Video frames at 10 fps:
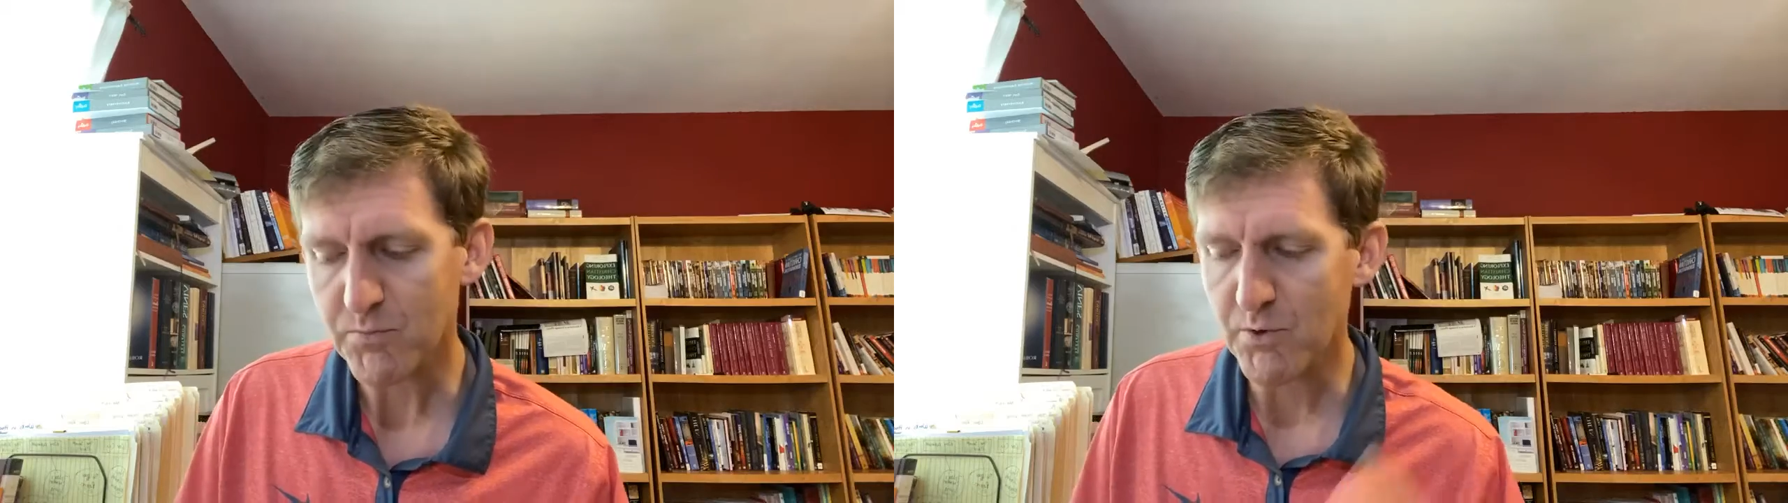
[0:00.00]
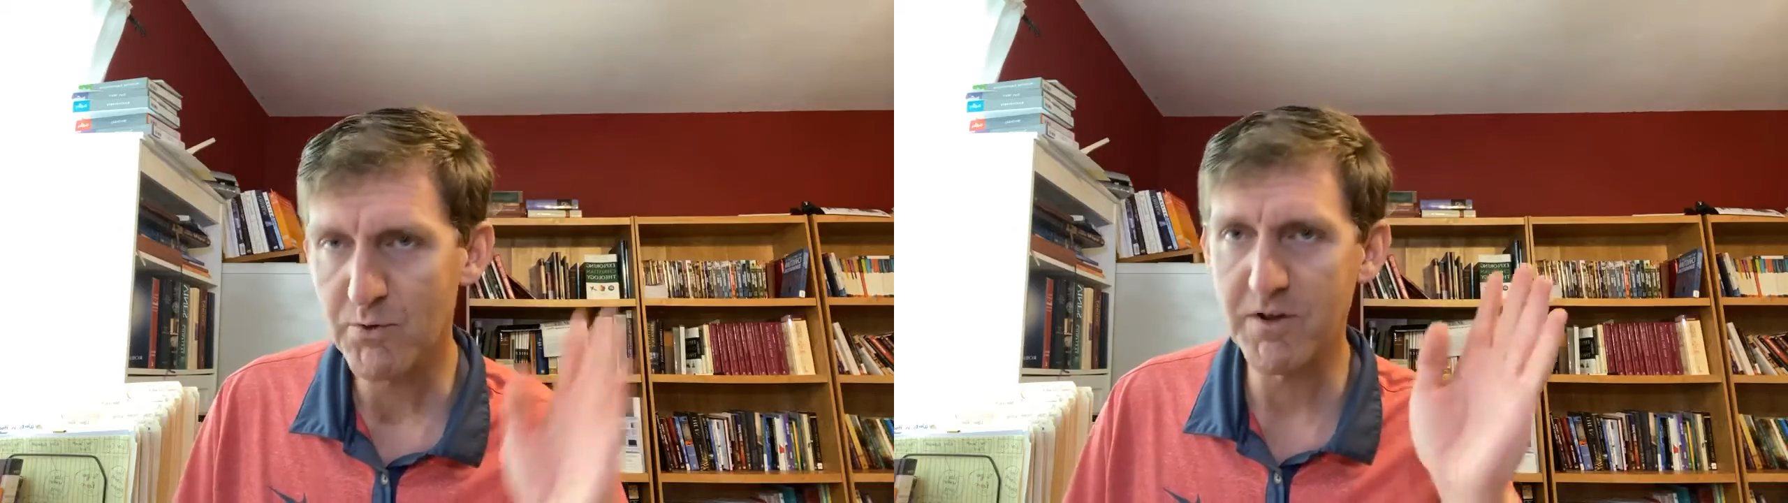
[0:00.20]

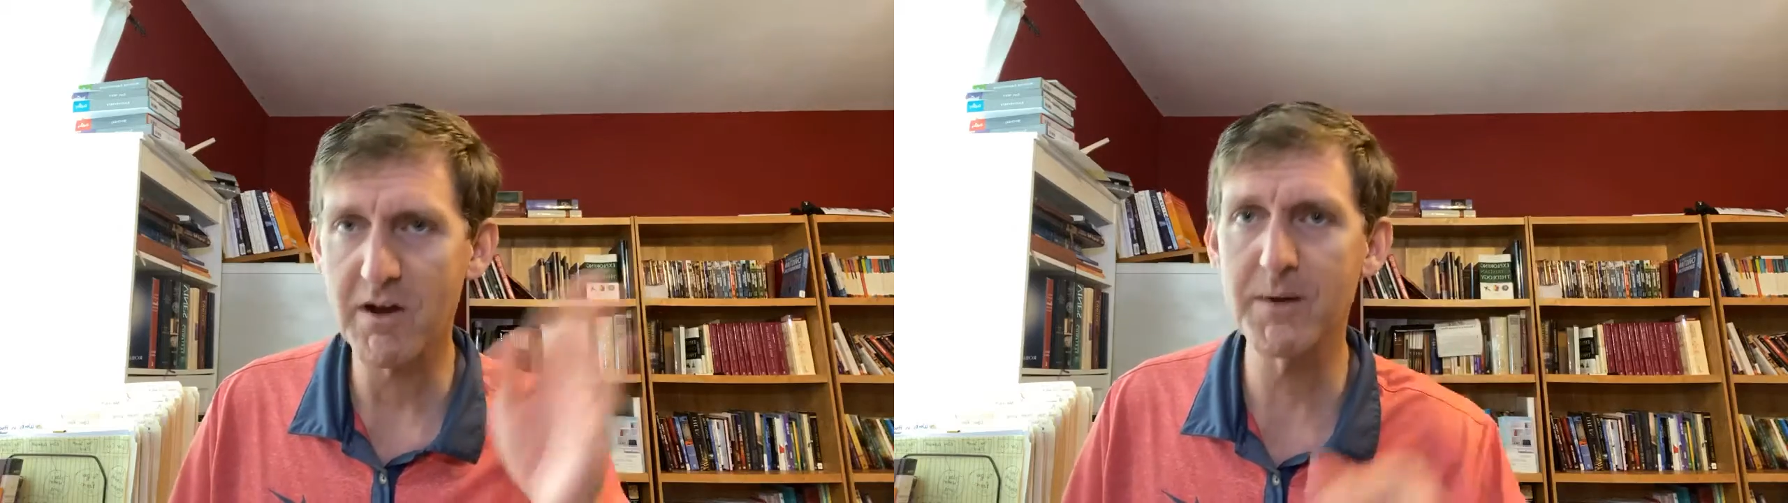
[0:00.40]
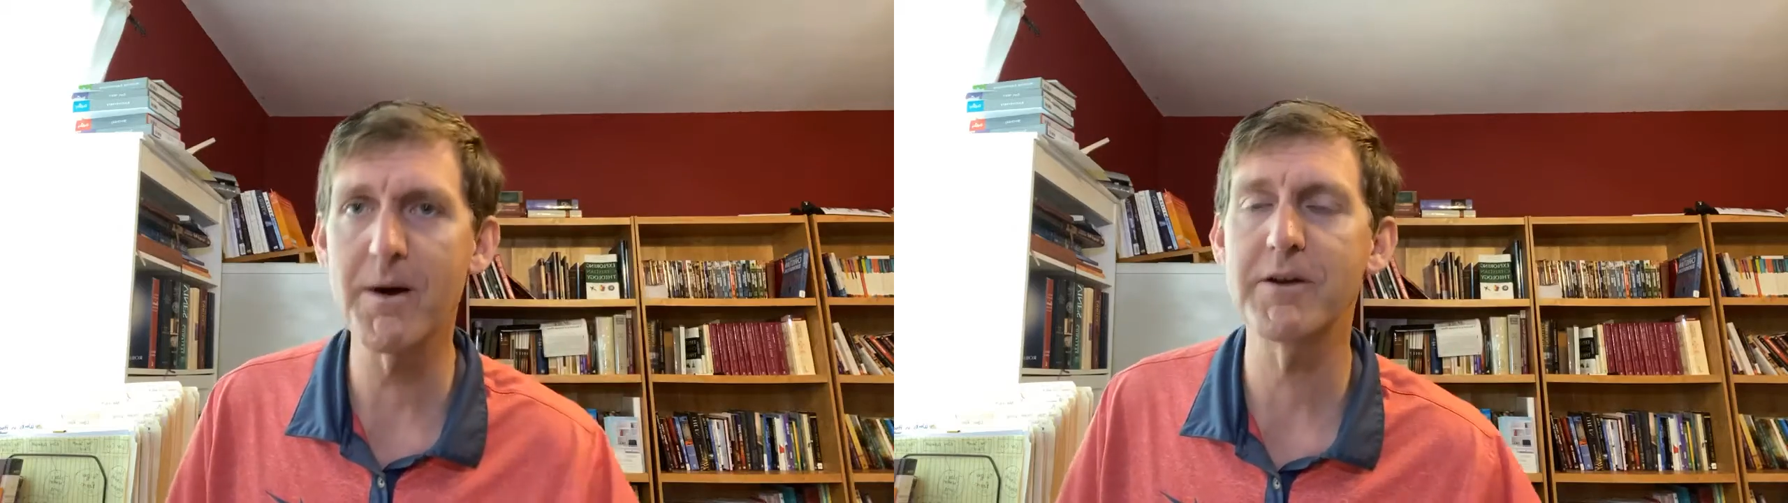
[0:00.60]
We'll
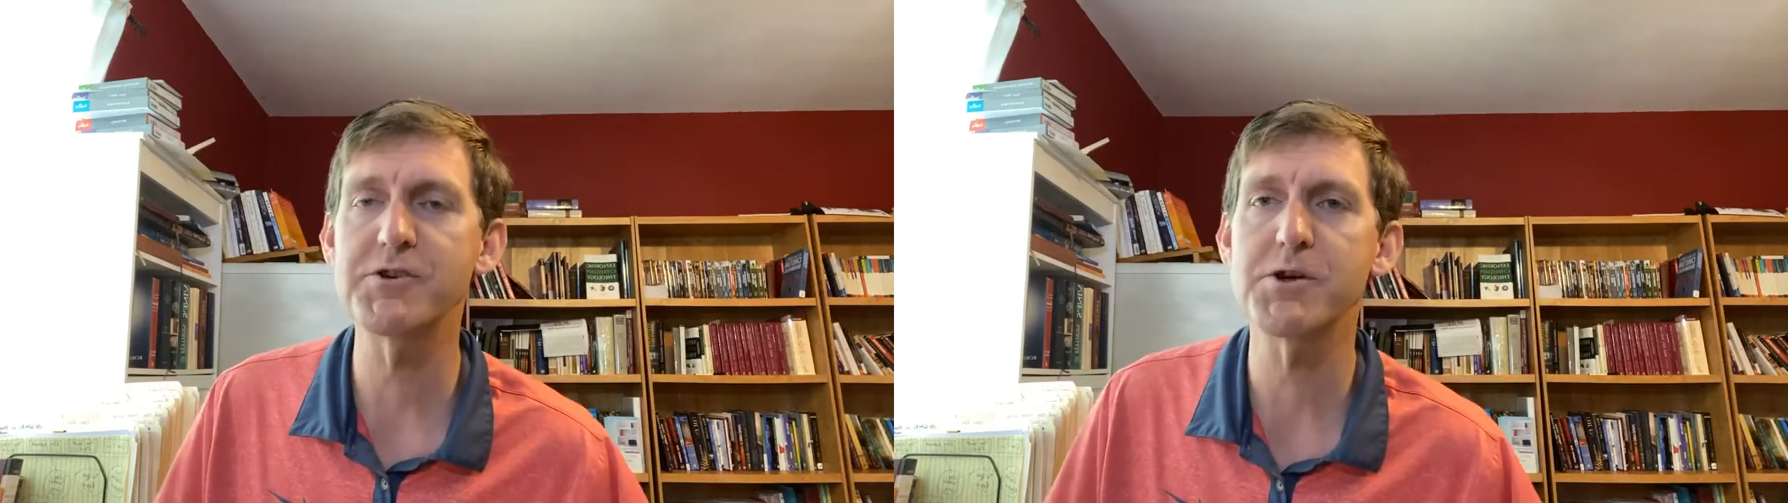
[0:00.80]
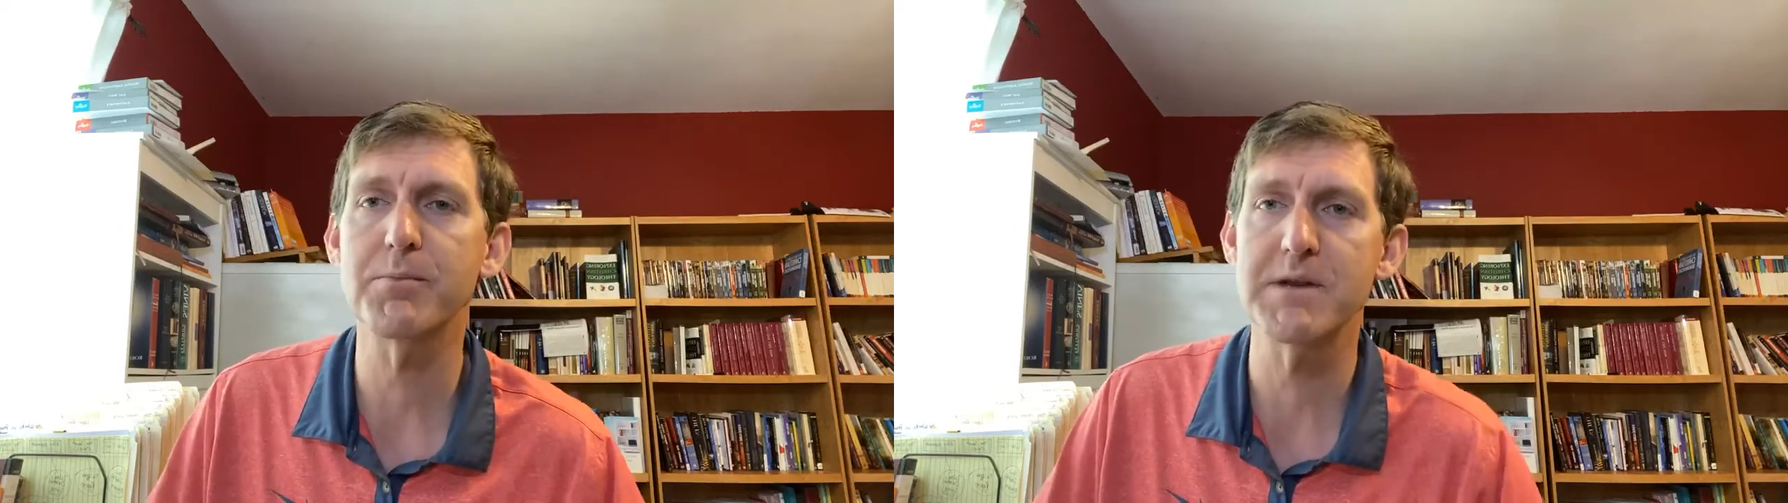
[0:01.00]
talk about
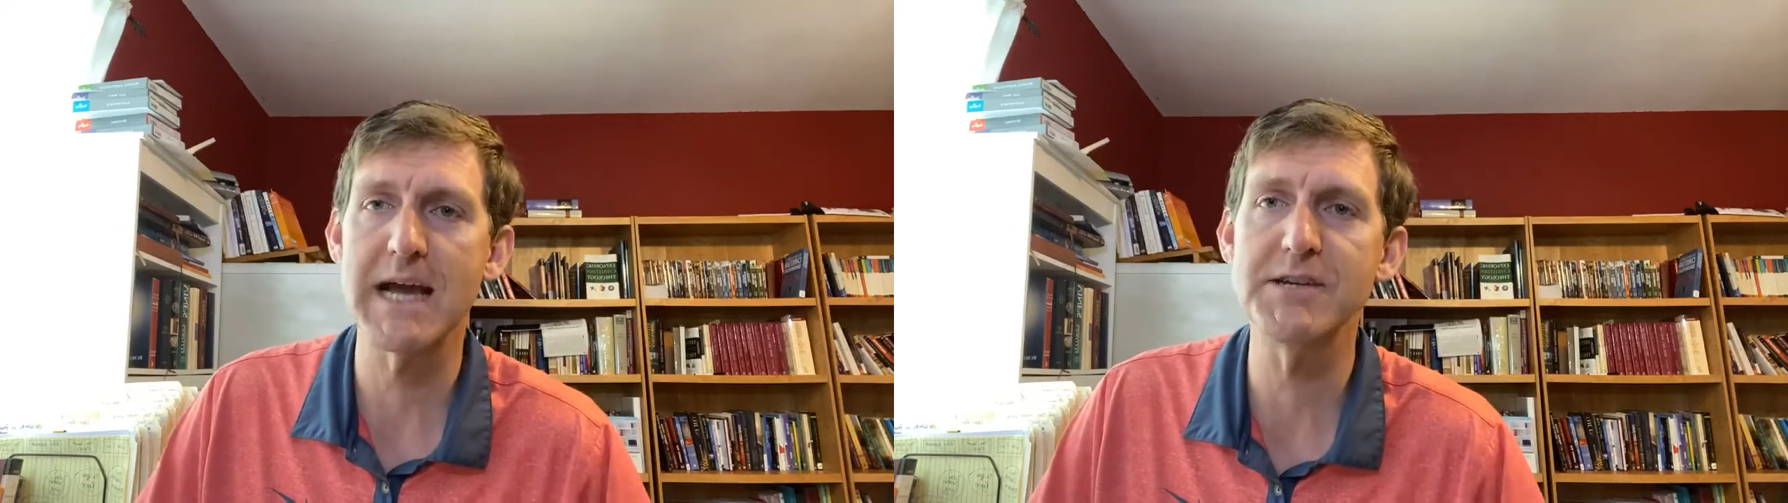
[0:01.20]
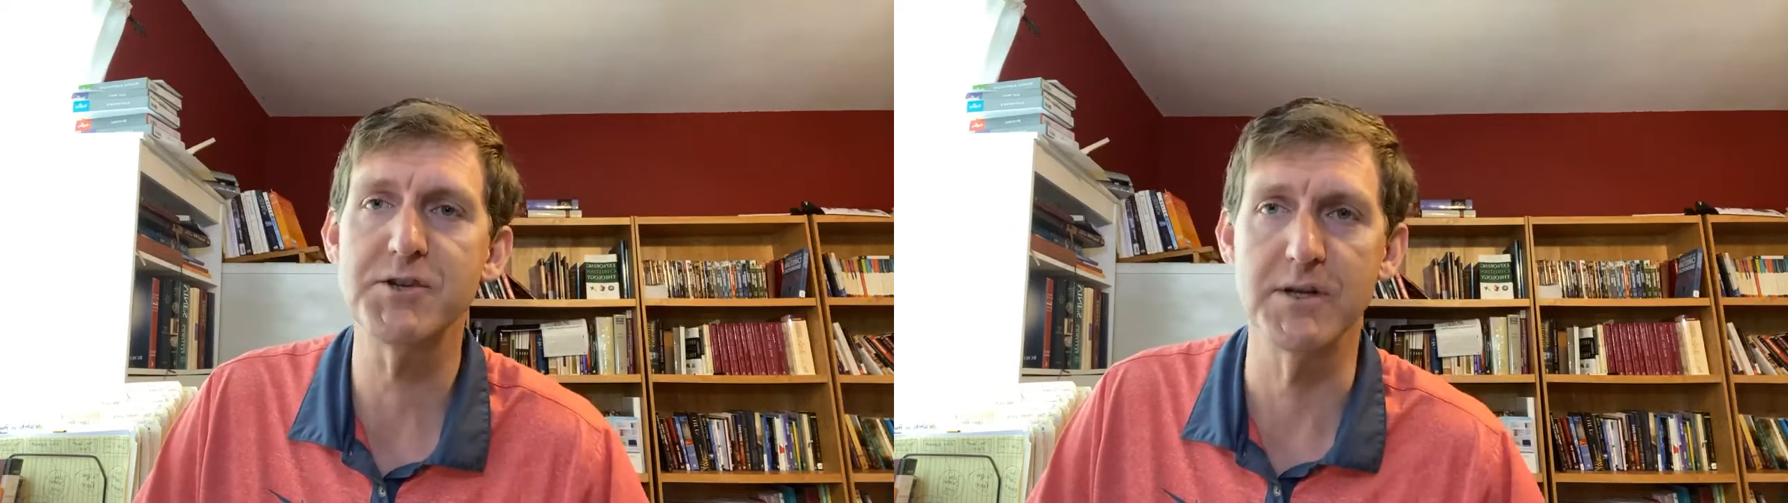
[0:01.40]

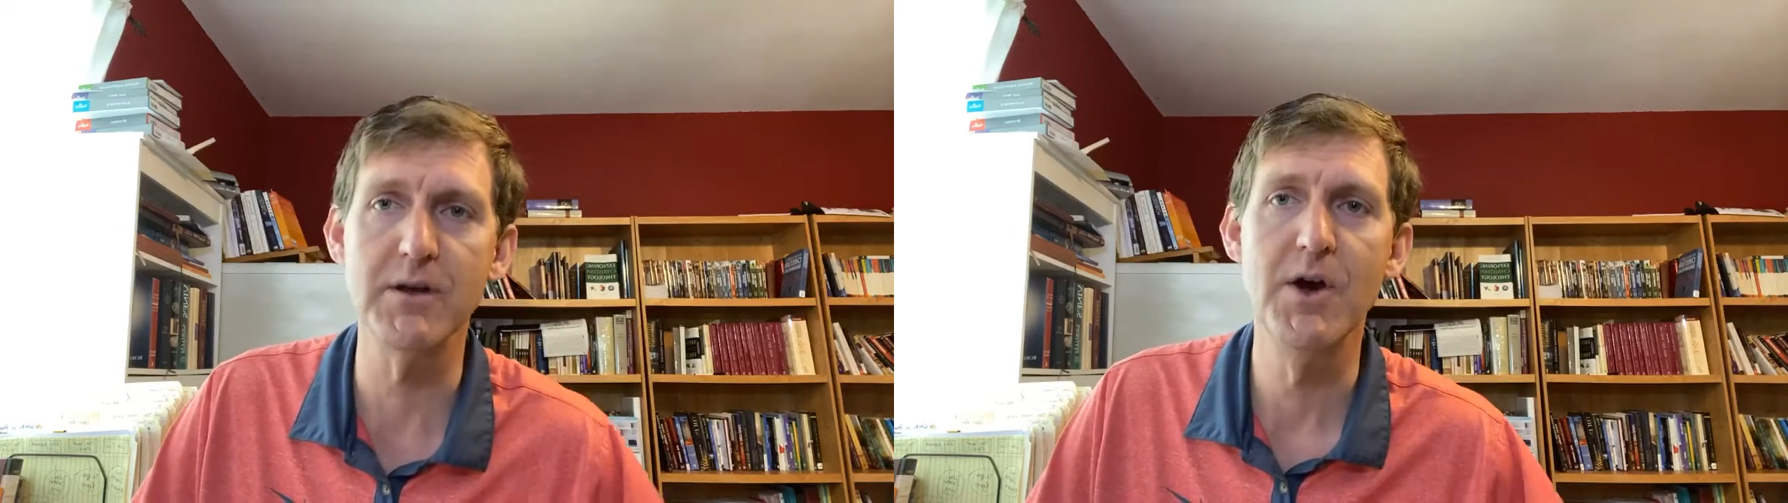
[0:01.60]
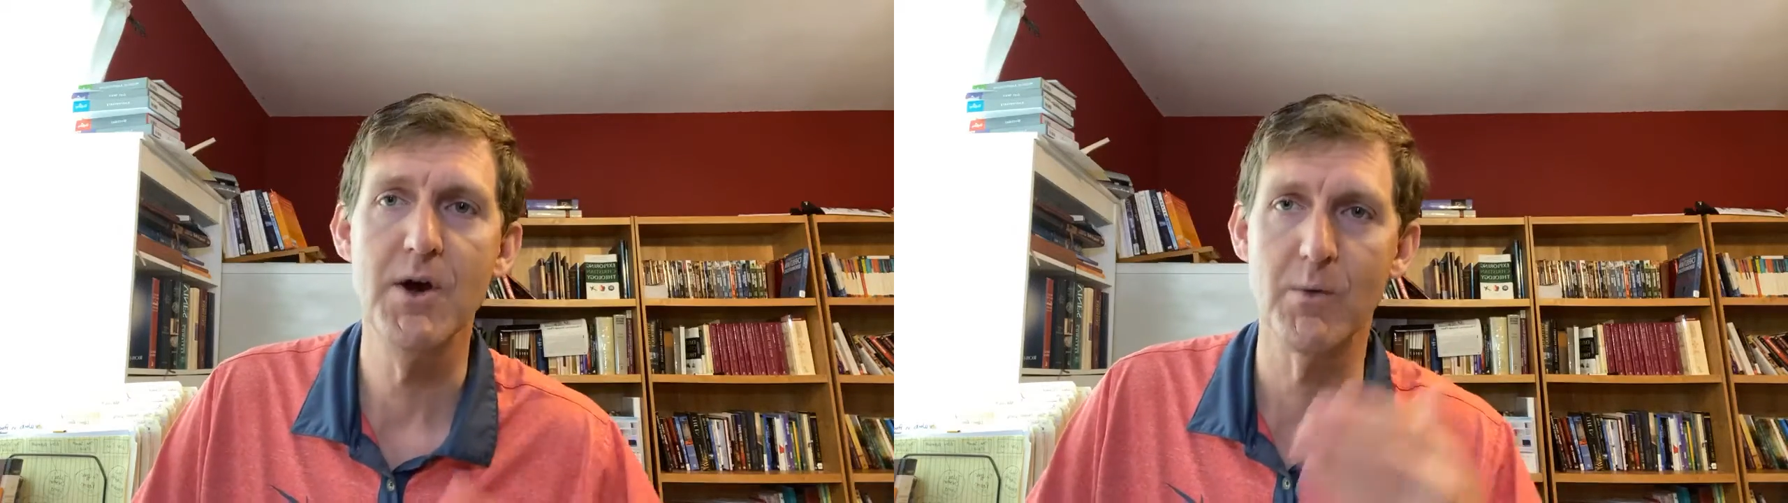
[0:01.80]
interpretation,